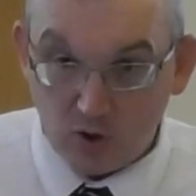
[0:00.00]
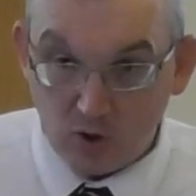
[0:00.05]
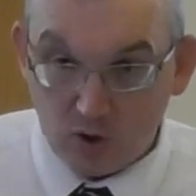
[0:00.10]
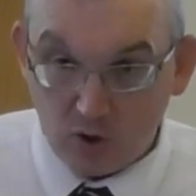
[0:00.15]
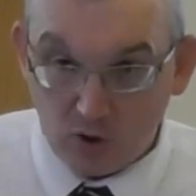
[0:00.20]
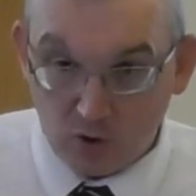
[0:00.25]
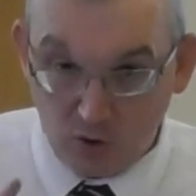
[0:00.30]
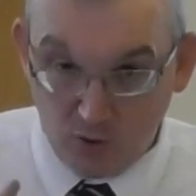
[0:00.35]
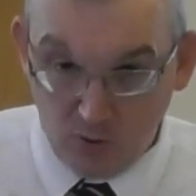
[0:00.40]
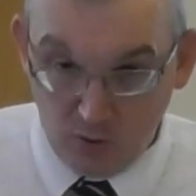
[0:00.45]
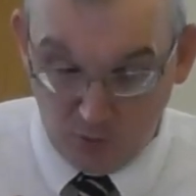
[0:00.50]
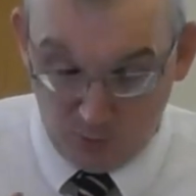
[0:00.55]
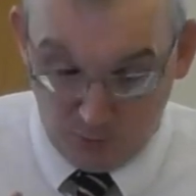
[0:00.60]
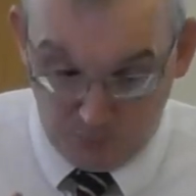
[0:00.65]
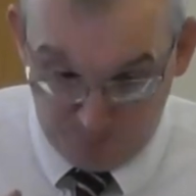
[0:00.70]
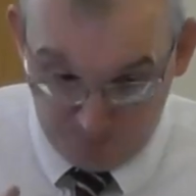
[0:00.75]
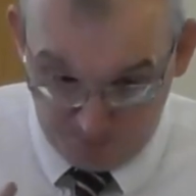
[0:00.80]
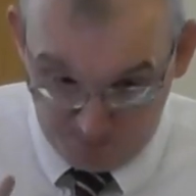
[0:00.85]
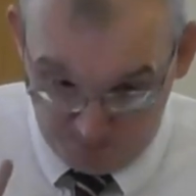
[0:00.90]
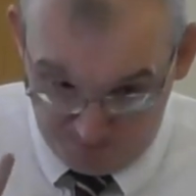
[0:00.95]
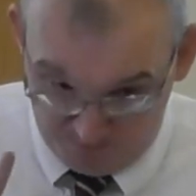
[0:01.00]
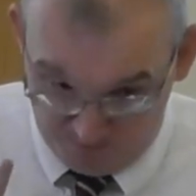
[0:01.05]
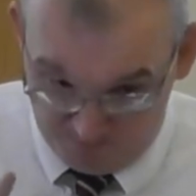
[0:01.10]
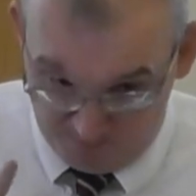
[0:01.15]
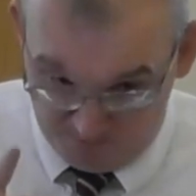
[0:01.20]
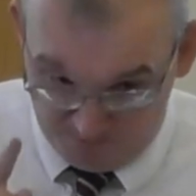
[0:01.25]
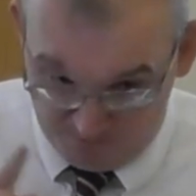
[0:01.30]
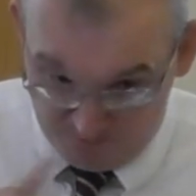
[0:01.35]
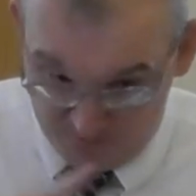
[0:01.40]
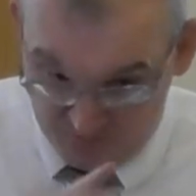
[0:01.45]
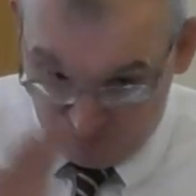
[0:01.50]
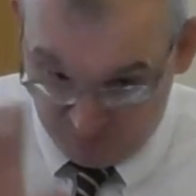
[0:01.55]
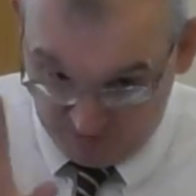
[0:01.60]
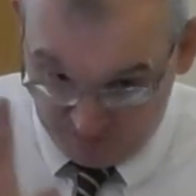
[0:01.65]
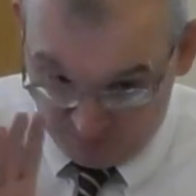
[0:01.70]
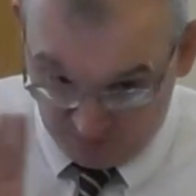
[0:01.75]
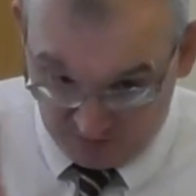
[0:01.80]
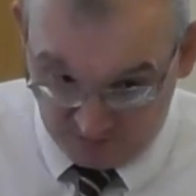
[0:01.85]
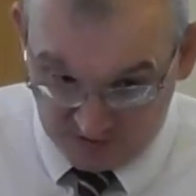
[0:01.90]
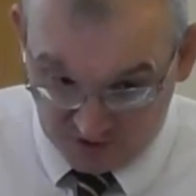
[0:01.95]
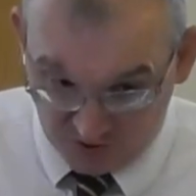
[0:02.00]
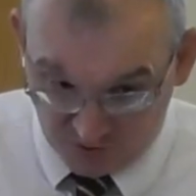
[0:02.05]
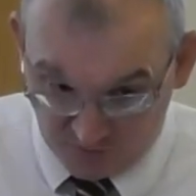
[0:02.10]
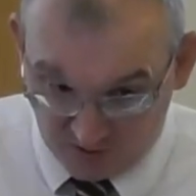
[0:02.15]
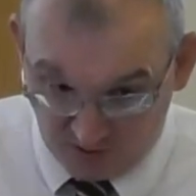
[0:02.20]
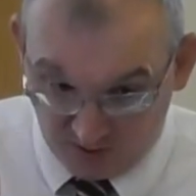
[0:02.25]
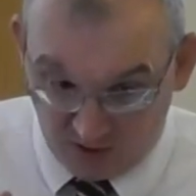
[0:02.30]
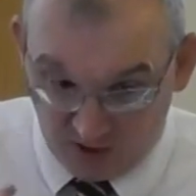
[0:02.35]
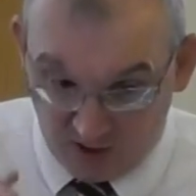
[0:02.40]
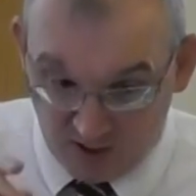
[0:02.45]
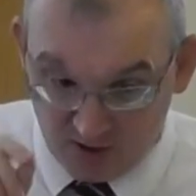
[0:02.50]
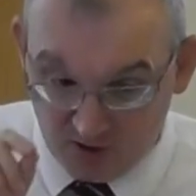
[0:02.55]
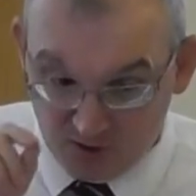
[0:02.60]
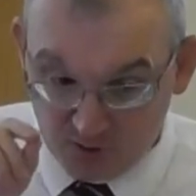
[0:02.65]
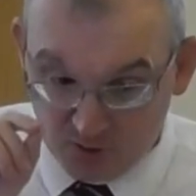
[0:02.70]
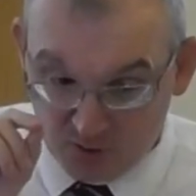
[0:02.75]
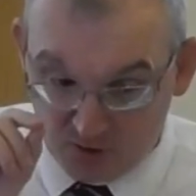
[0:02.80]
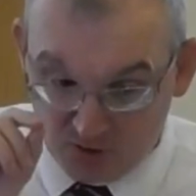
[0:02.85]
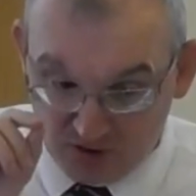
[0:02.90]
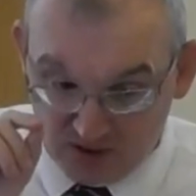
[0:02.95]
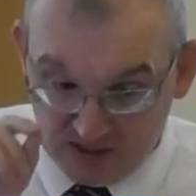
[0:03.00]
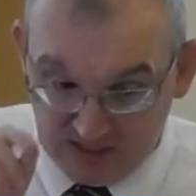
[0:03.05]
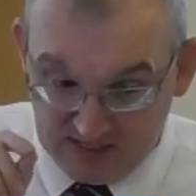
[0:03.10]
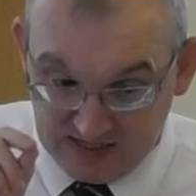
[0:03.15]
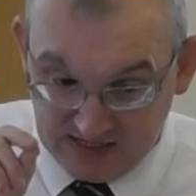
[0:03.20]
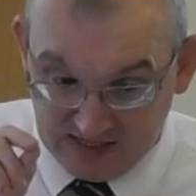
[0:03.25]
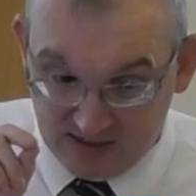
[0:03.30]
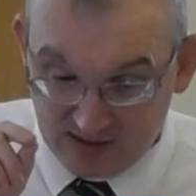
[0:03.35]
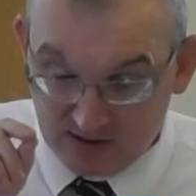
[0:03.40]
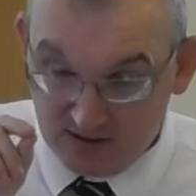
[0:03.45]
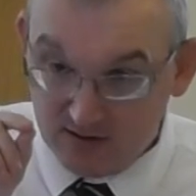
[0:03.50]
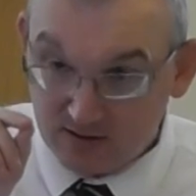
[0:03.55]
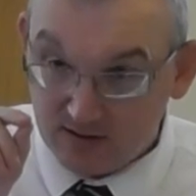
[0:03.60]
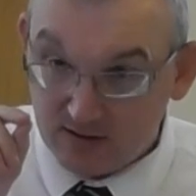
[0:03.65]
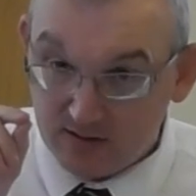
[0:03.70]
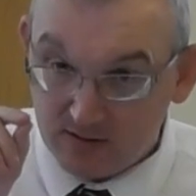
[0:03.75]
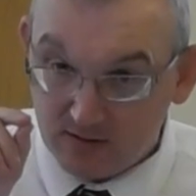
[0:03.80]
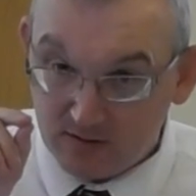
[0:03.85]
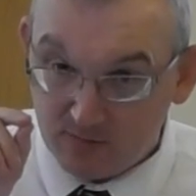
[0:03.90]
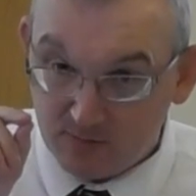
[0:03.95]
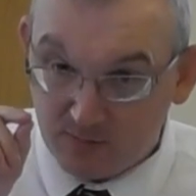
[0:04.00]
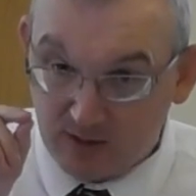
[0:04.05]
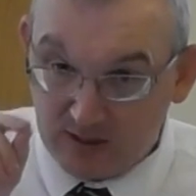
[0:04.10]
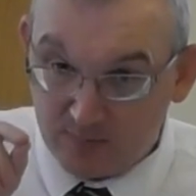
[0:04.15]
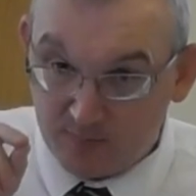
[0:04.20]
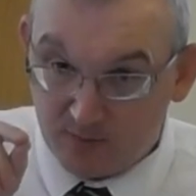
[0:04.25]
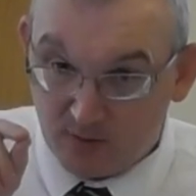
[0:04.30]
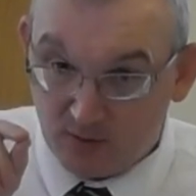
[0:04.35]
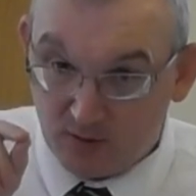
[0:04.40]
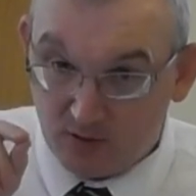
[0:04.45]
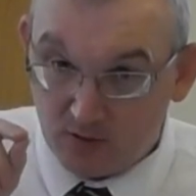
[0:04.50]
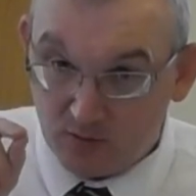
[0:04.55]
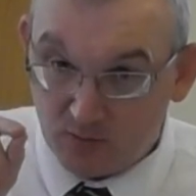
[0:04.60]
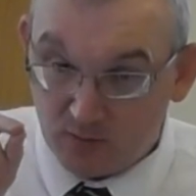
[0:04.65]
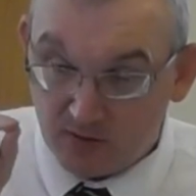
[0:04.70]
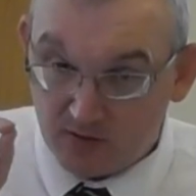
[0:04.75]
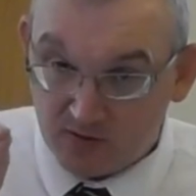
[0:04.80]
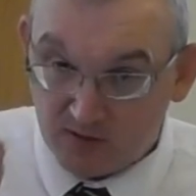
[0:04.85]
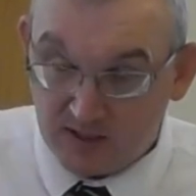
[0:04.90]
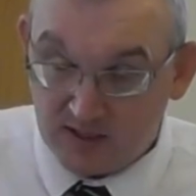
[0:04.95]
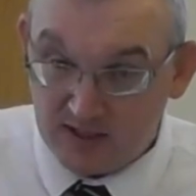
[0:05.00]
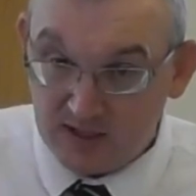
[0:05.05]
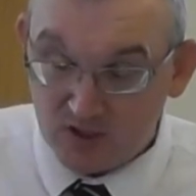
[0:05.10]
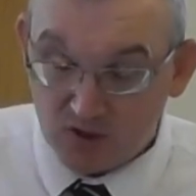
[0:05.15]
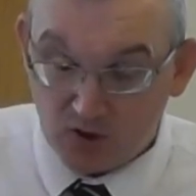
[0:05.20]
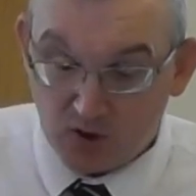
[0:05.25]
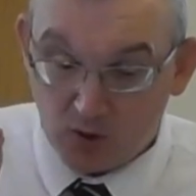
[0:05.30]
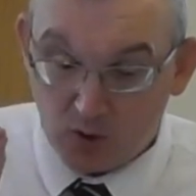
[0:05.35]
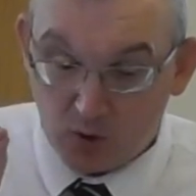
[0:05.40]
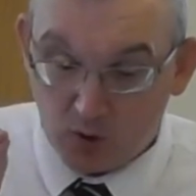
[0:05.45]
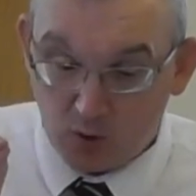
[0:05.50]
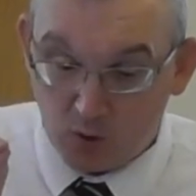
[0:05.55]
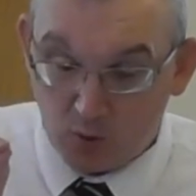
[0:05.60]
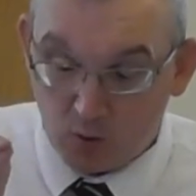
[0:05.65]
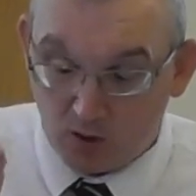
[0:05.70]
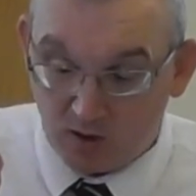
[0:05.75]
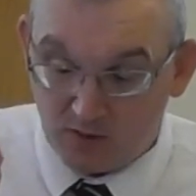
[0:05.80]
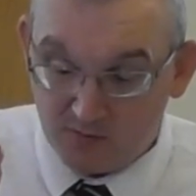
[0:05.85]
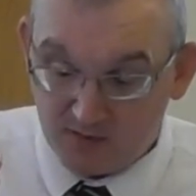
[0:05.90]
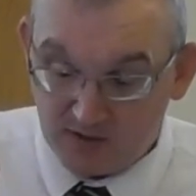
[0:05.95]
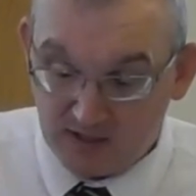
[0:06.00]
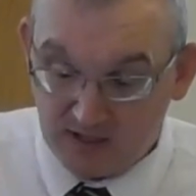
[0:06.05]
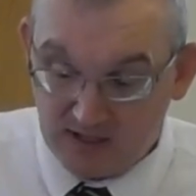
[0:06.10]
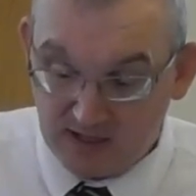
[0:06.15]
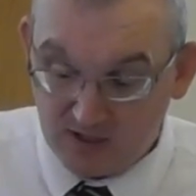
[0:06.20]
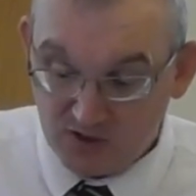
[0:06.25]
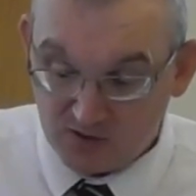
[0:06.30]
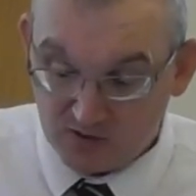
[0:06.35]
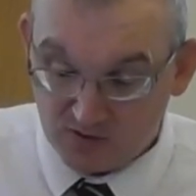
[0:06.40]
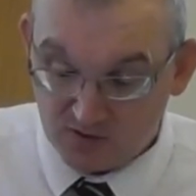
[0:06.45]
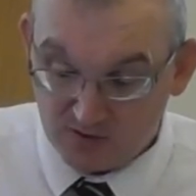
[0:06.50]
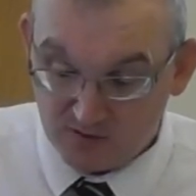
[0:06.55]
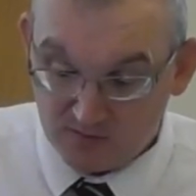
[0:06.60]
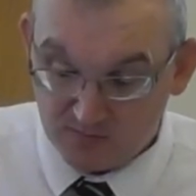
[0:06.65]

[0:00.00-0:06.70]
You, the people of Israel, are to take people with these qualifications.